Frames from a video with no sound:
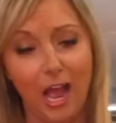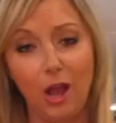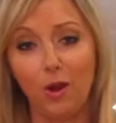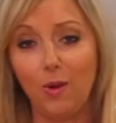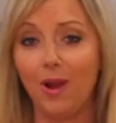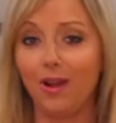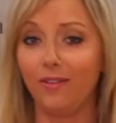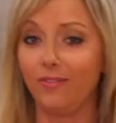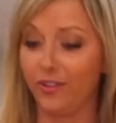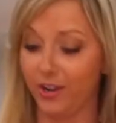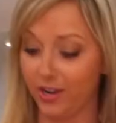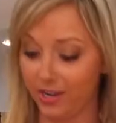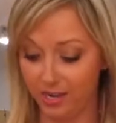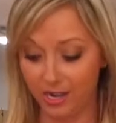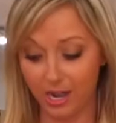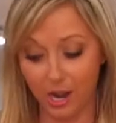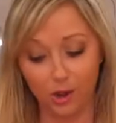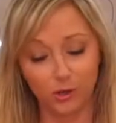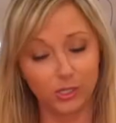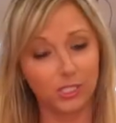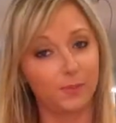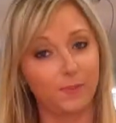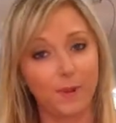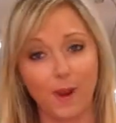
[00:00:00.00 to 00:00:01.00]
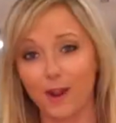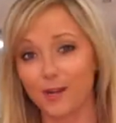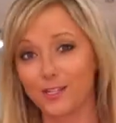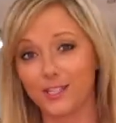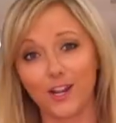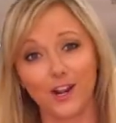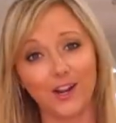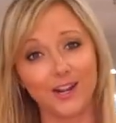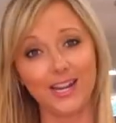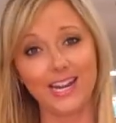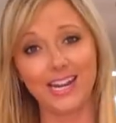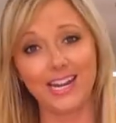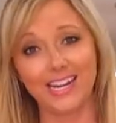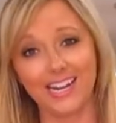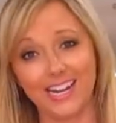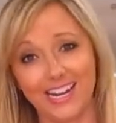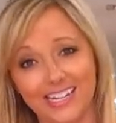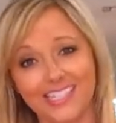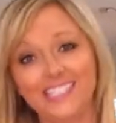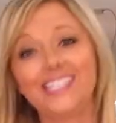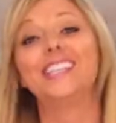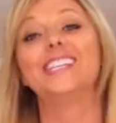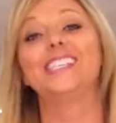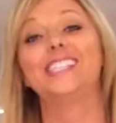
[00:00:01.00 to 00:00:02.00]
However, no sparks are
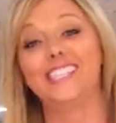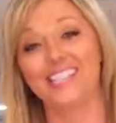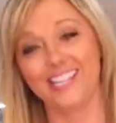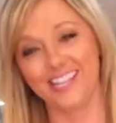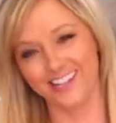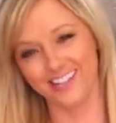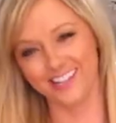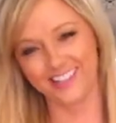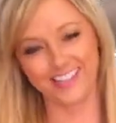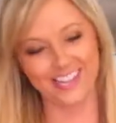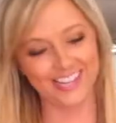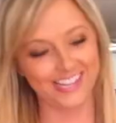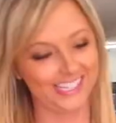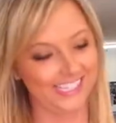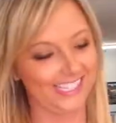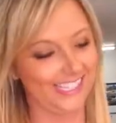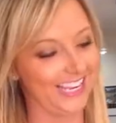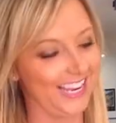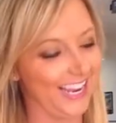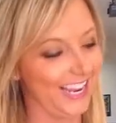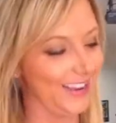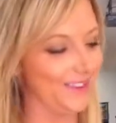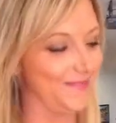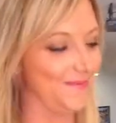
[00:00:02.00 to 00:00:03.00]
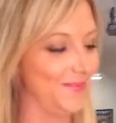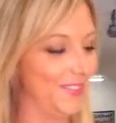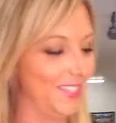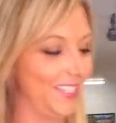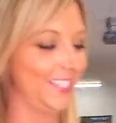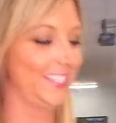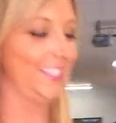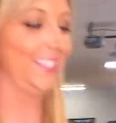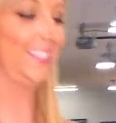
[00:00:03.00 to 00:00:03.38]
needed to seal these seams.